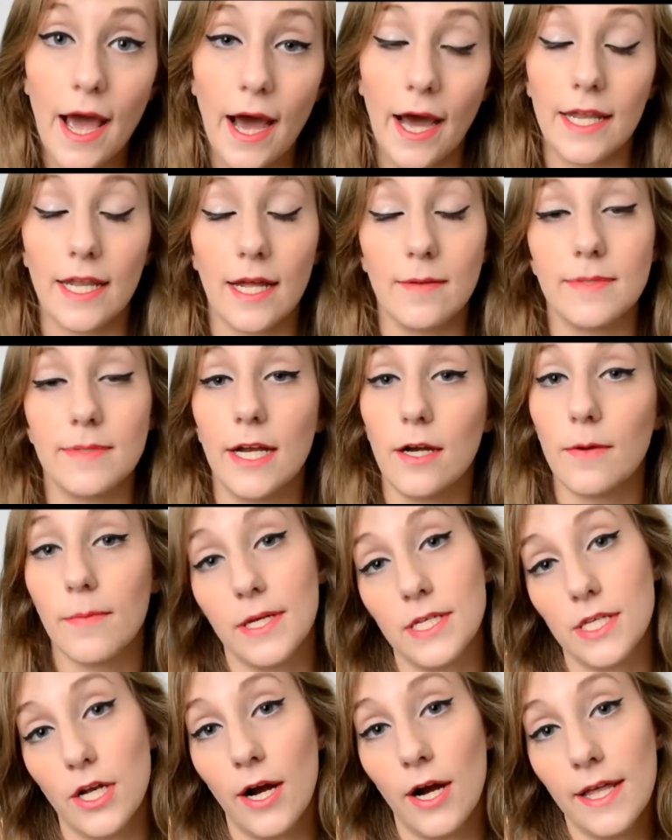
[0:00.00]
and I'm
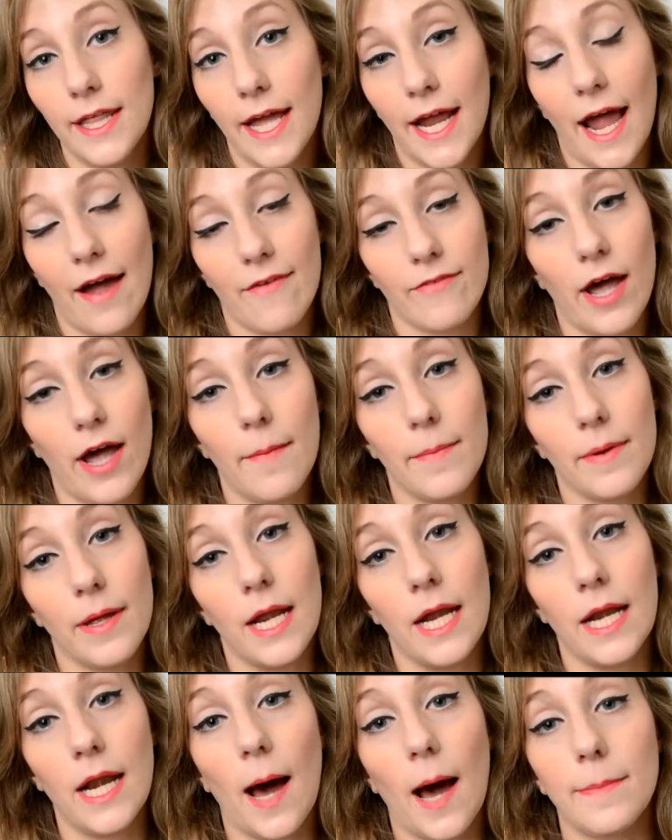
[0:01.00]
terribly sorry that I have not
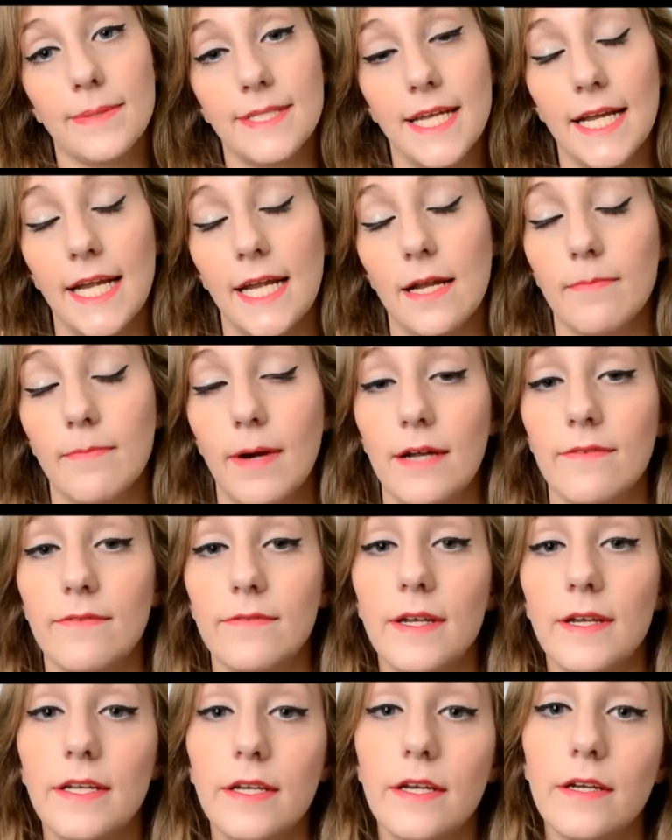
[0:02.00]
been updating
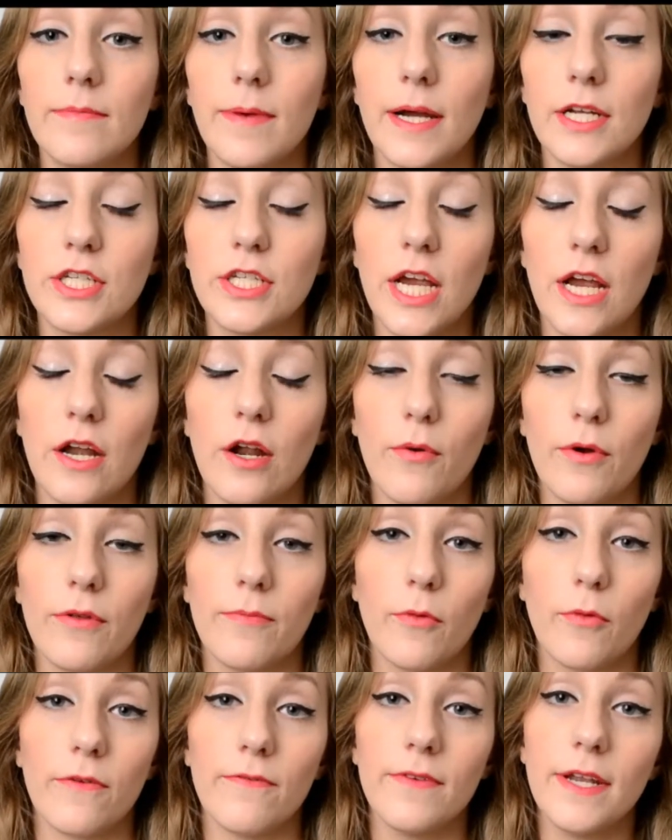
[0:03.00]
my channel with
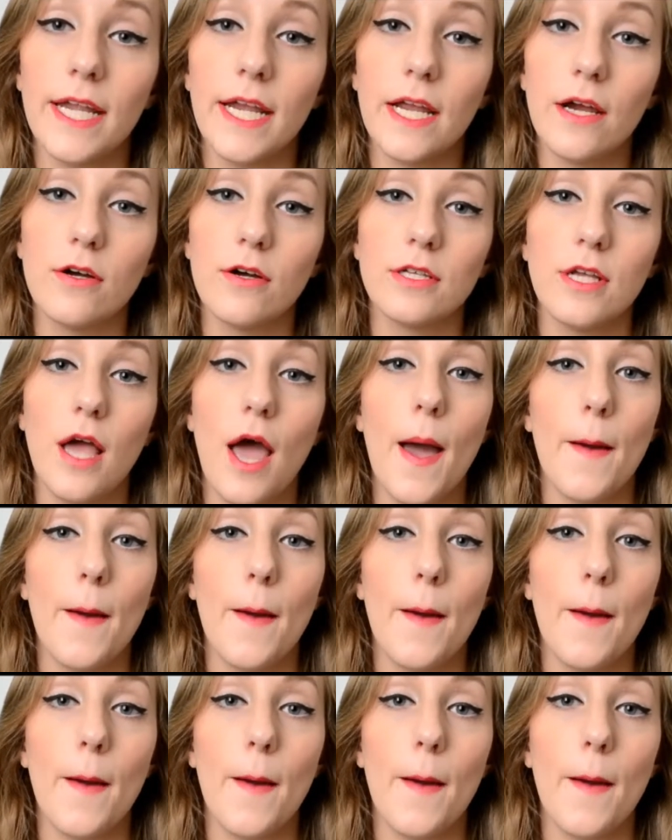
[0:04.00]
more videos,